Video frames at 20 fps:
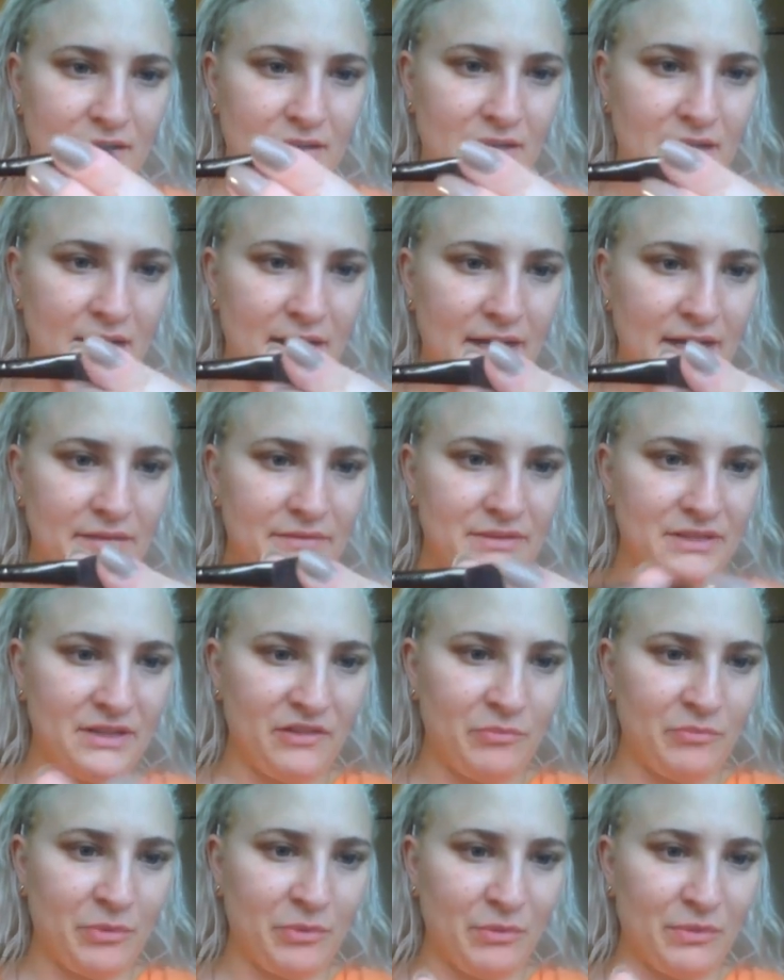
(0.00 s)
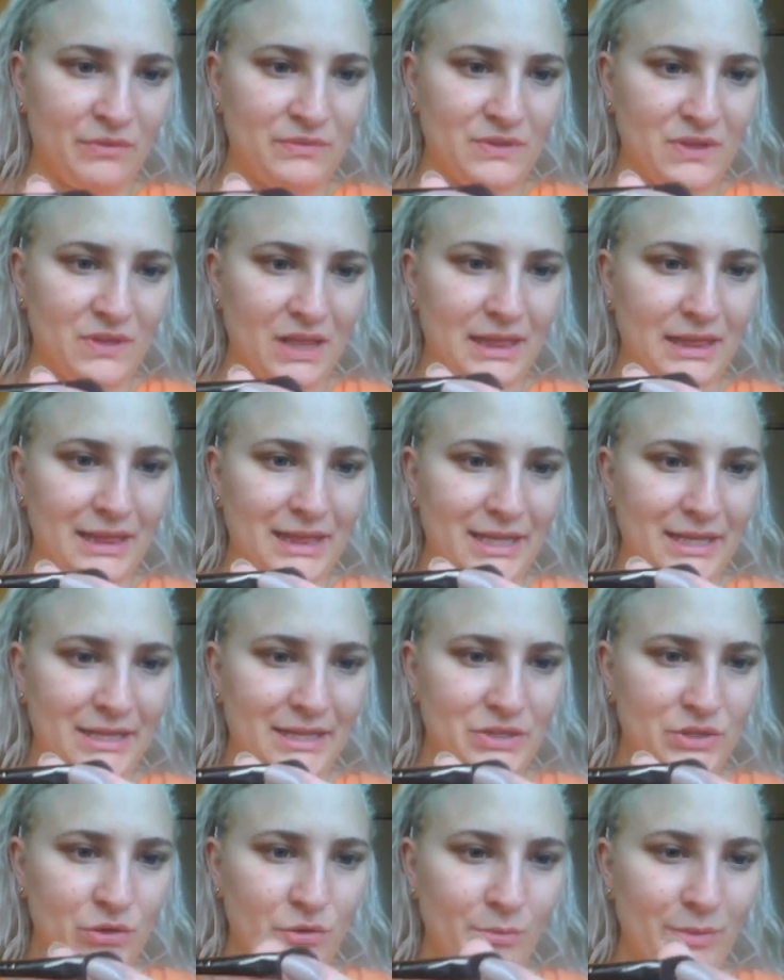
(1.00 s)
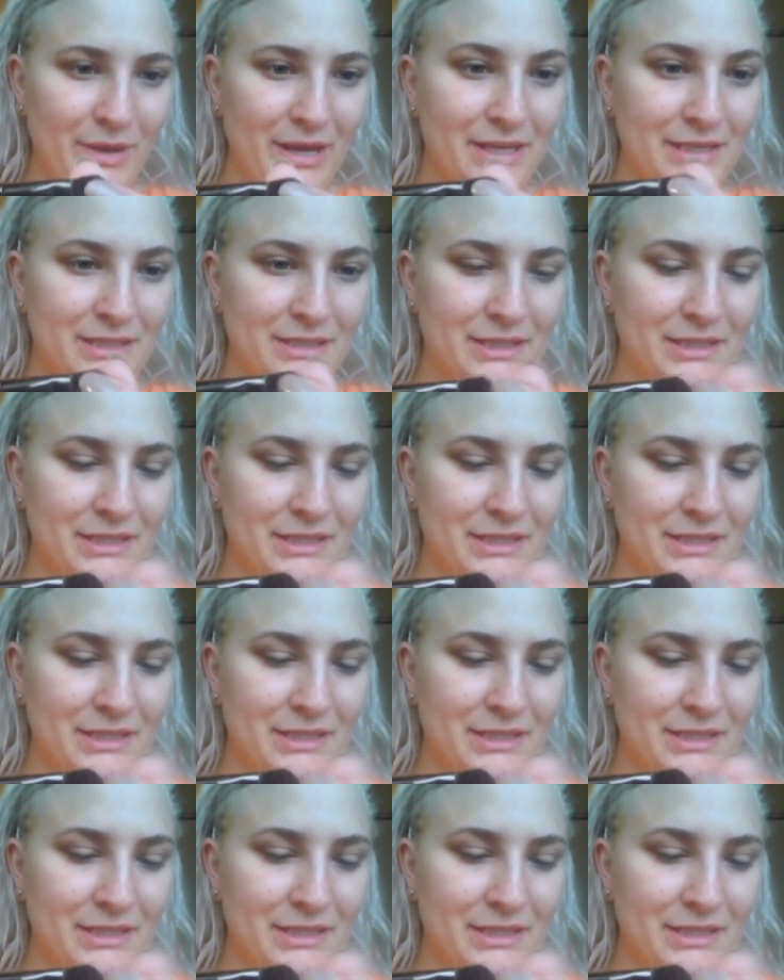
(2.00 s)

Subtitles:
kind of stiff, but moves a little bit.